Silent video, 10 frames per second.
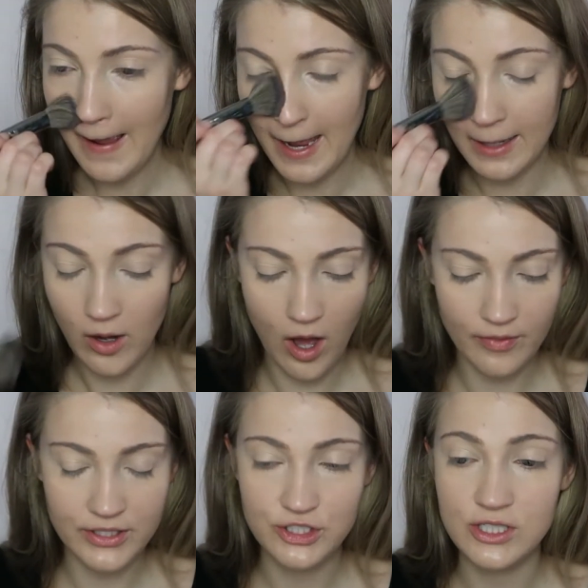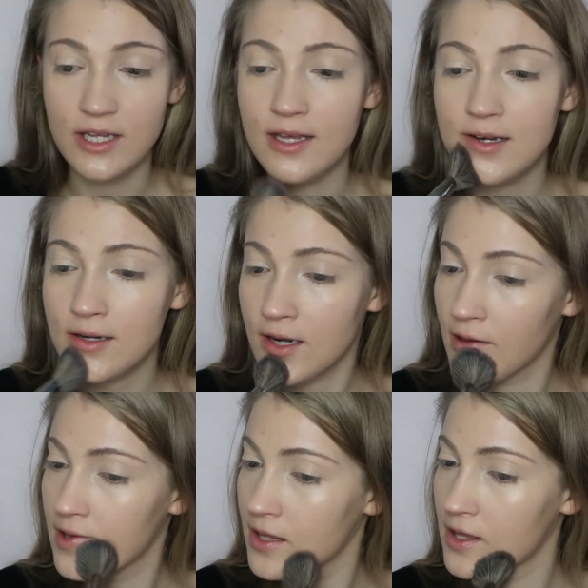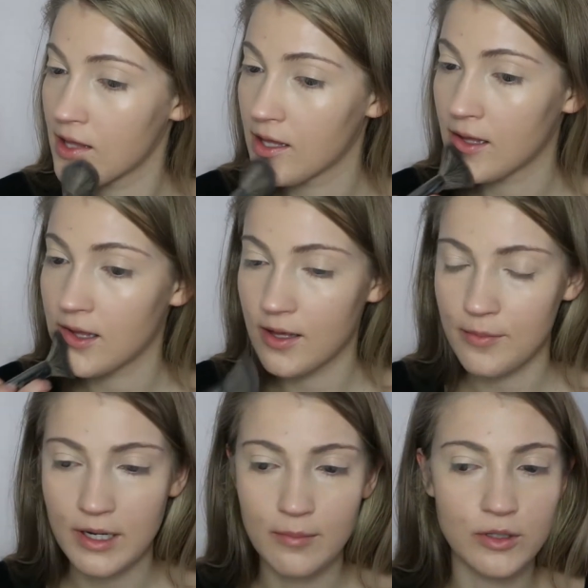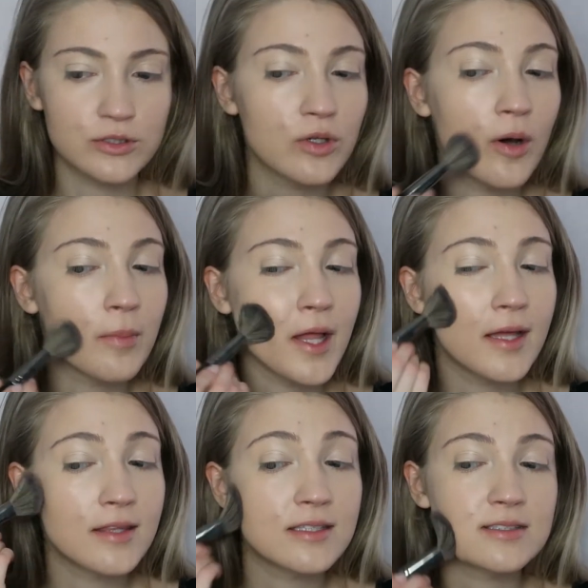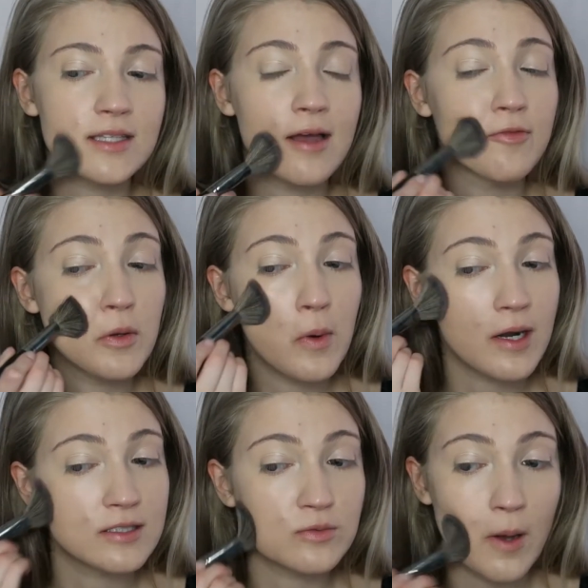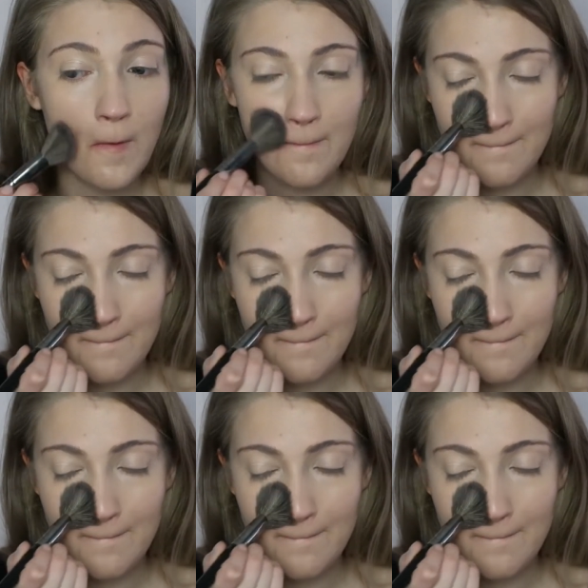and on the chin. But I'm also applying this everywhere as well.